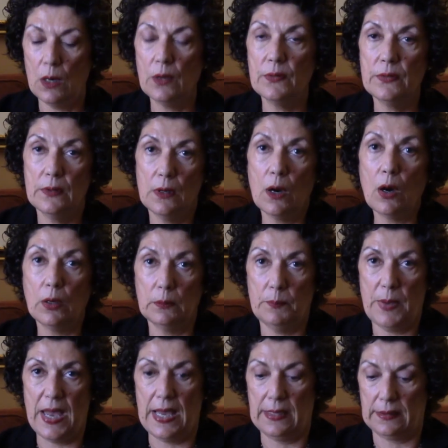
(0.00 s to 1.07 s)
on
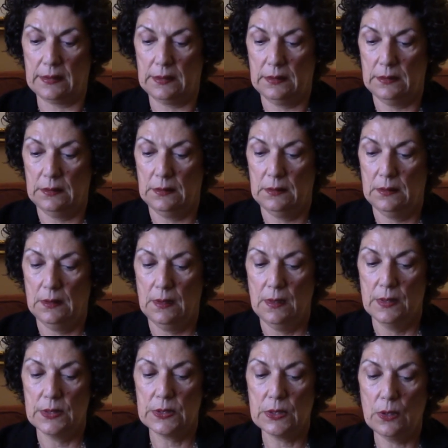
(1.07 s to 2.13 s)
pack.
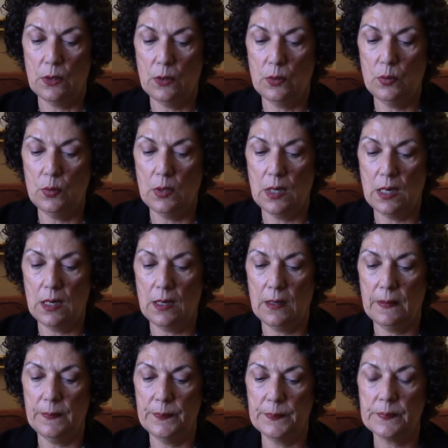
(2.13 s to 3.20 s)
So
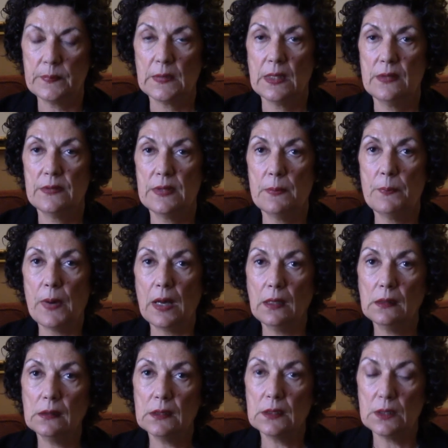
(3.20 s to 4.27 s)
the
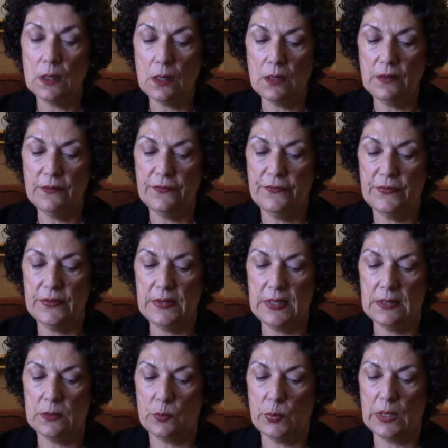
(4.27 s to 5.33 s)
bulk of
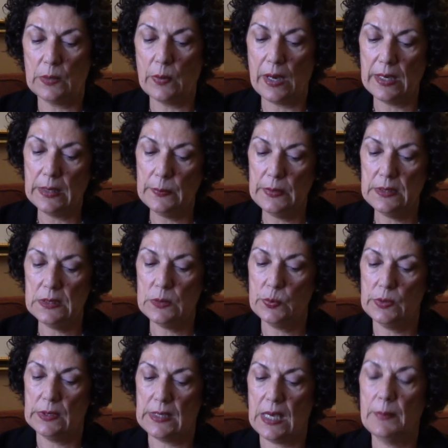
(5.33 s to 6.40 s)
these requirements
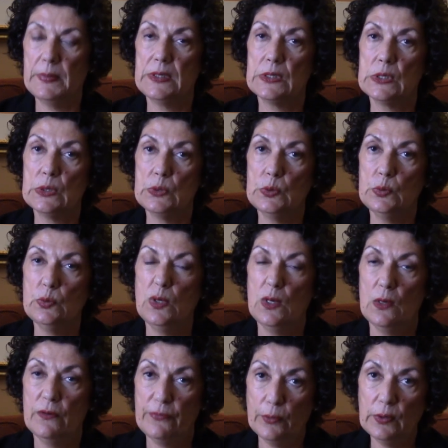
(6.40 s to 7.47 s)
will come into
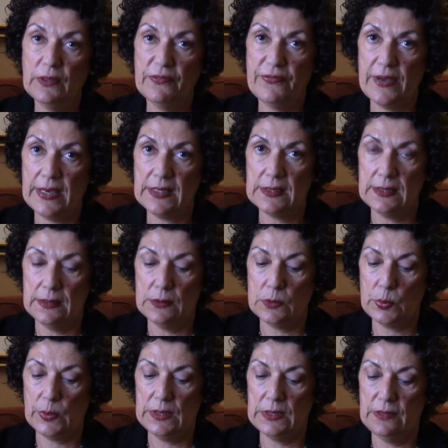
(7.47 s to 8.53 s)
full effect in
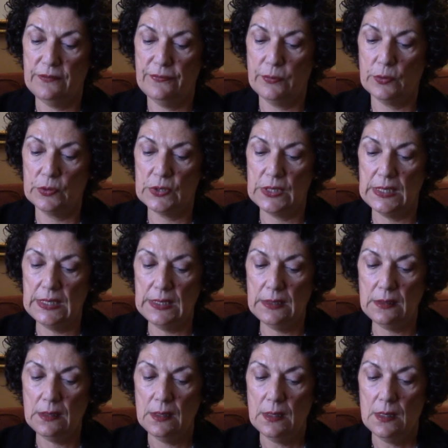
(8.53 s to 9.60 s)

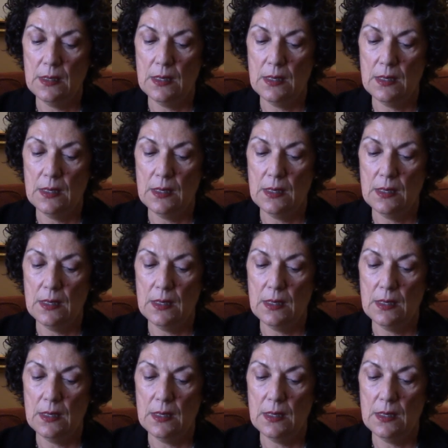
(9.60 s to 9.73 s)
2014,